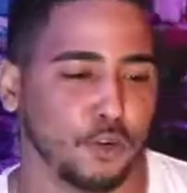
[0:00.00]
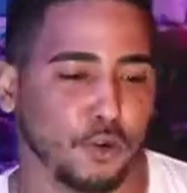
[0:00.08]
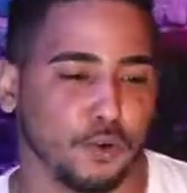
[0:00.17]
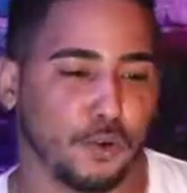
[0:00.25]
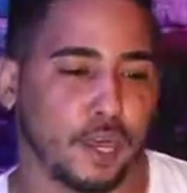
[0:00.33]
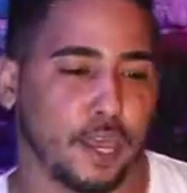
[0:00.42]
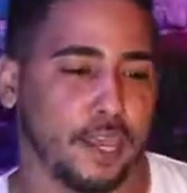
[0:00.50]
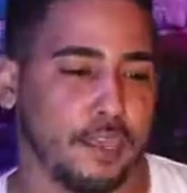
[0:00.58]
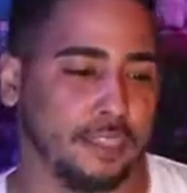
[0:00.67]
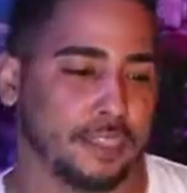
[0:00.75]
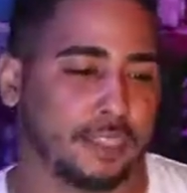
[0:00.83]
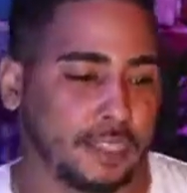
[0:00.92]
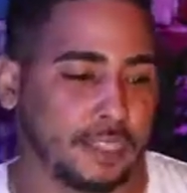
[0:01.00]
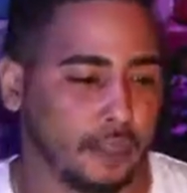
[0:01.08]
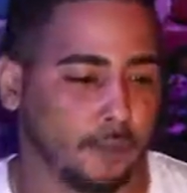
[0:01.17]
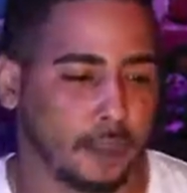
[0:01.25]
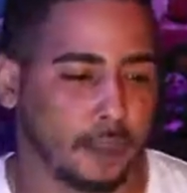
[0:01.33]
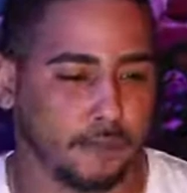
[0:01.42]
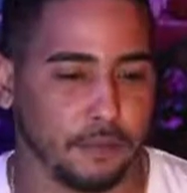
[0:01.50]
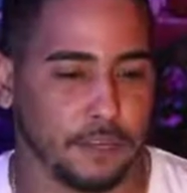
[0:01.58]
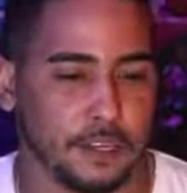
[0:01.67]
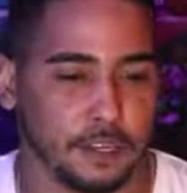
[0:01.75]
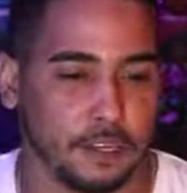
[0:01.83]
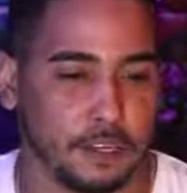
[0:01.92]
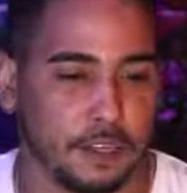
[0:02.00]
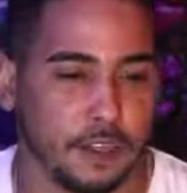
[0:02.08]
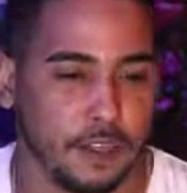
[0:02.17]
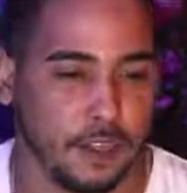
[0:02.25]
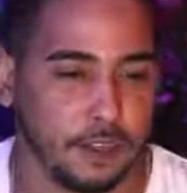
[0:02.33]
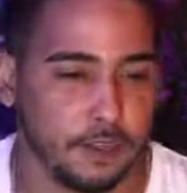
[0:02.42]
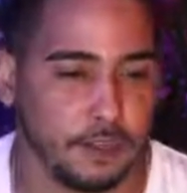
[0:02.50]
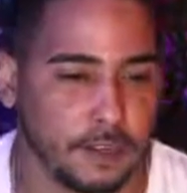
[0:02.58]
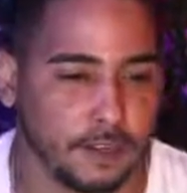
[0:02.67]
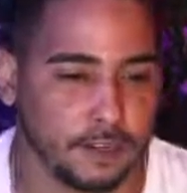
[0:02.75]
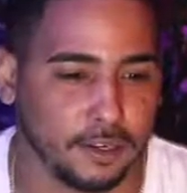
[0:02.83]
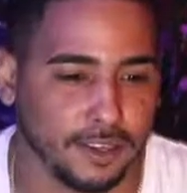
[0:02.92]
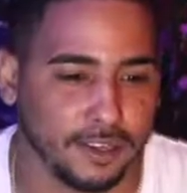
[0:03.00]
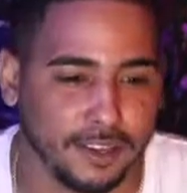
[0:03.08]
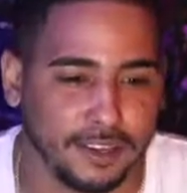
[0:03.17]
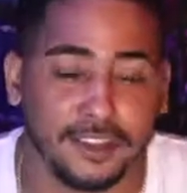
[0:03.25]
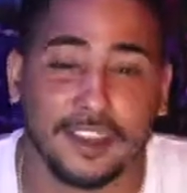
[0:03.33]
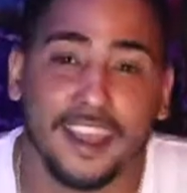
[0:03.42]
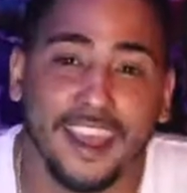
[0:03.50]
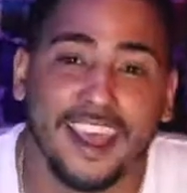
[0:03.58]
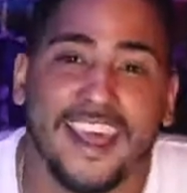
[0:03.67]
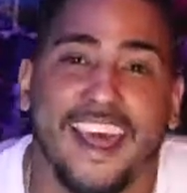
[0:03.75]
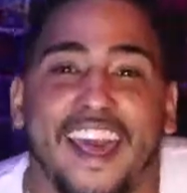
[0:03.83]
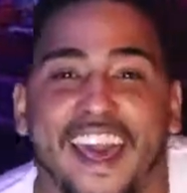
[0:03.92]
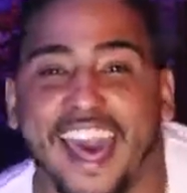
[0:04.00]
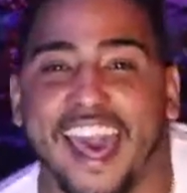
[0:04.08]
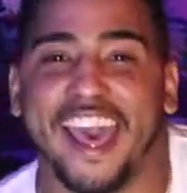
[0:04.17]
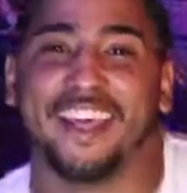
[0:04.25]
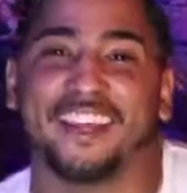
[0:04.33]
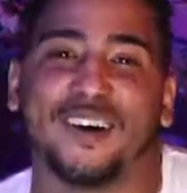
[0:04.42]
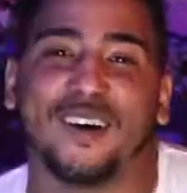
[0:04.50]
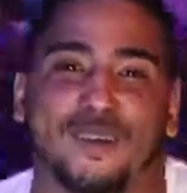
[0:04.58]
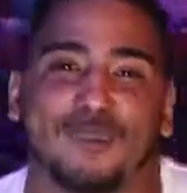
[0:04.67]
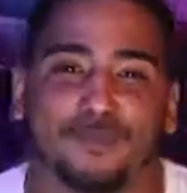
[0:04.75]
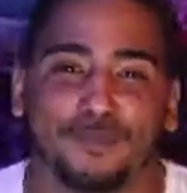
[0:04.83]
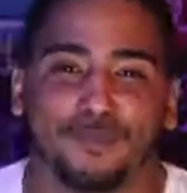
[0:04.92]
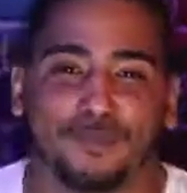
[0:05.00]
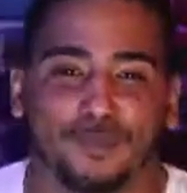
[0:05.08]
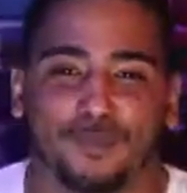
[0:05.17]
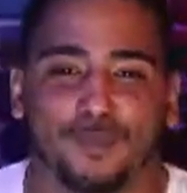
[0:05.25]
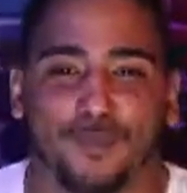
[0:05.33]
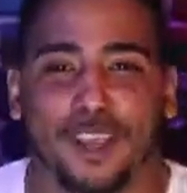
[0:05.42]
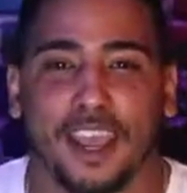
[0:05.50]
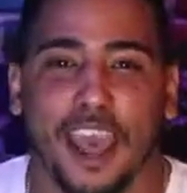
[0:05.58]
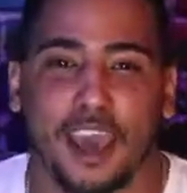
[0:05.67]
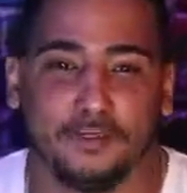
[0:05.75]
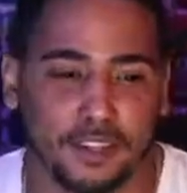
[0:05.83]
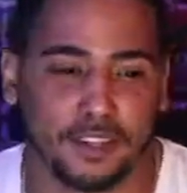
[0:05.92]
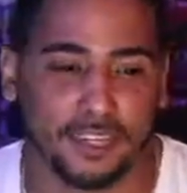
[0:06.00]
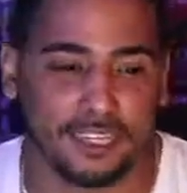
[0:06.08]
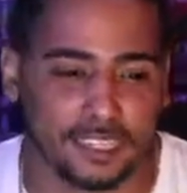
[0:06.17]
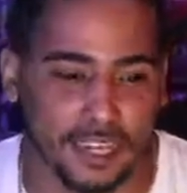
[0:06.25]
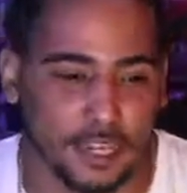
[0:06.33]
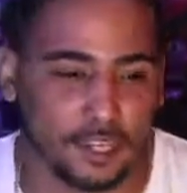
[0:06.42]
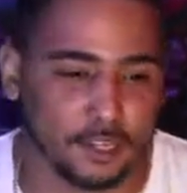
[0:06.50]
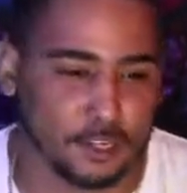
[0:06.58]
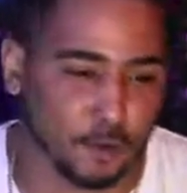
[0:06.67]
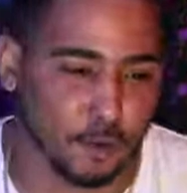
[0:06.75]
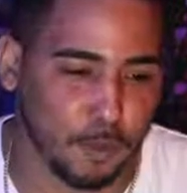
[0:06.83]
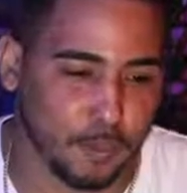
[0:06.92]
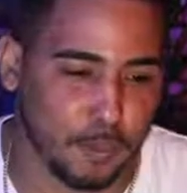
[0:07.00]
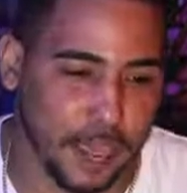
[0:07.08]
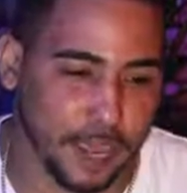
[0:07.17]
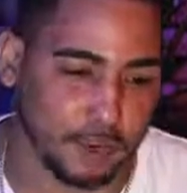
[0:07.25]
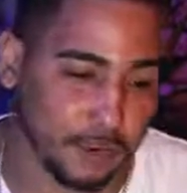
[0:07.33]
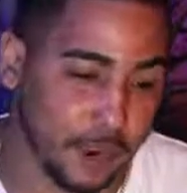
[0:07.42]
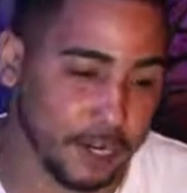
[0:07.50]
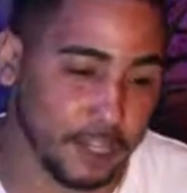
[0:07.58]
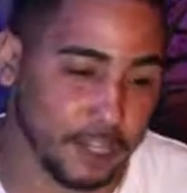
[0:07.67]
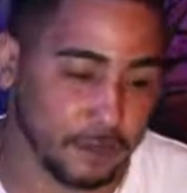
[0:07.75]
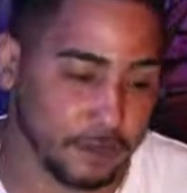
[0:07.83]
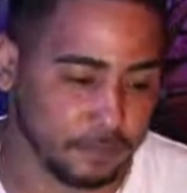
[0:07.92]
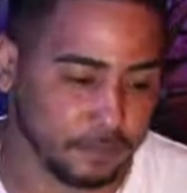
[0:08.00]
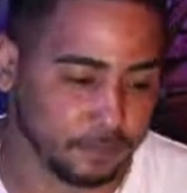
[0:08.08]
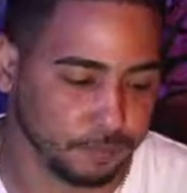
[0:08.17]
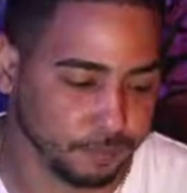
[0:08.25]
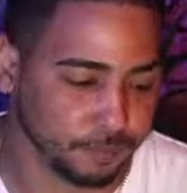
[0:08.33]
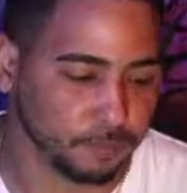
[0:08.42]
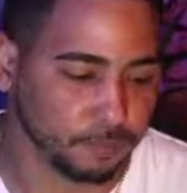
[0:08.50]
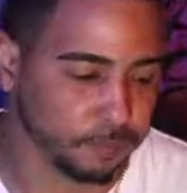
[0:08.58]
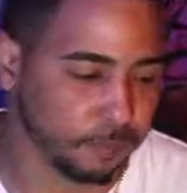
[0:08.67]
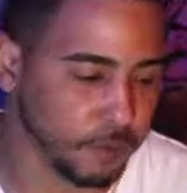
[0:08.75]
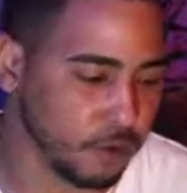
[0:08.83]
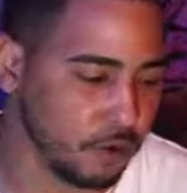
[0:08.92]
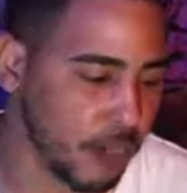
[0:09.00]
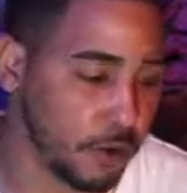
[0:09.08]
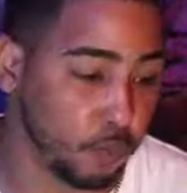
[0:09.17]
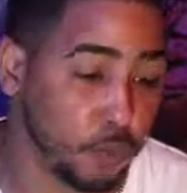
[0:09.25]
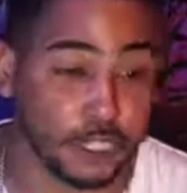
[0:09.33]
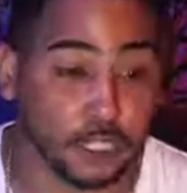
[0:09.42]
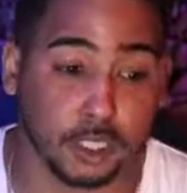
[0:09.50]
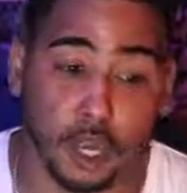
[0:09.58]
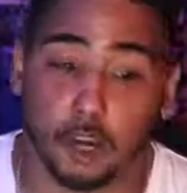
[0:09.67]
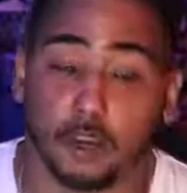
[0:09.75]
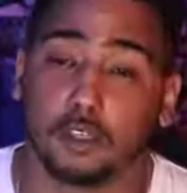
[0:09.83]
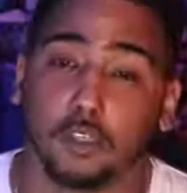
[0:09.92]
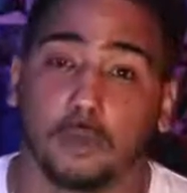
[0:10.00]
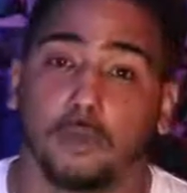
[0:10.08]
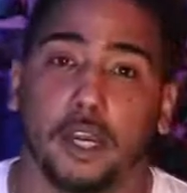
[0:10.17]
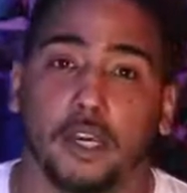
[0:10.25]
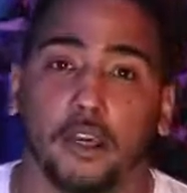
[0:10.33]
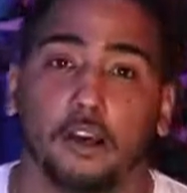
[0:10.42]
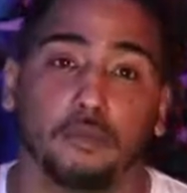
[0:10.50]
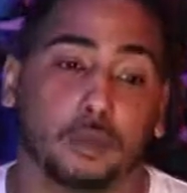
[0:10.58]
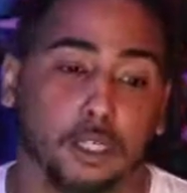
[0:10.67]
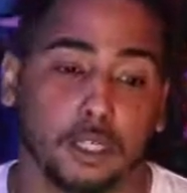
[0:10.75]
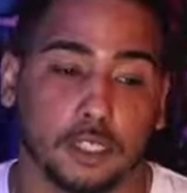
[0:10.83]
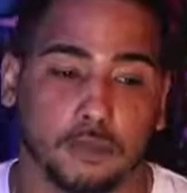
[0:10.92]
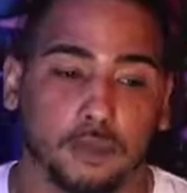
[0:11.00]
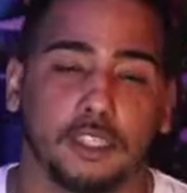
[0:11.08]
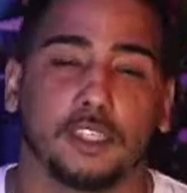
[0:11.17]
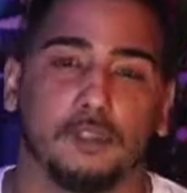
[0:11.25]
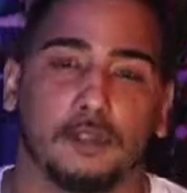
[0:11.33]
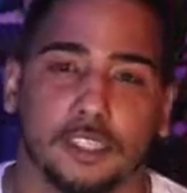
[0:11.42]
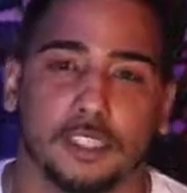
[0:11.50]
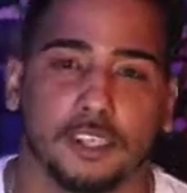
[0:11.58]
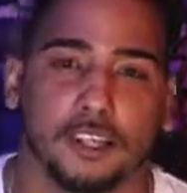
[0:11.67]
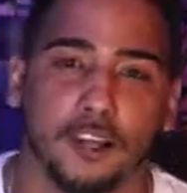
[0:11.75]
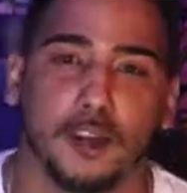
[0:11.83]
and setting up everything, right? And having things like, my mic right here, right? Which is not hooked up right now because I'm still missing a couple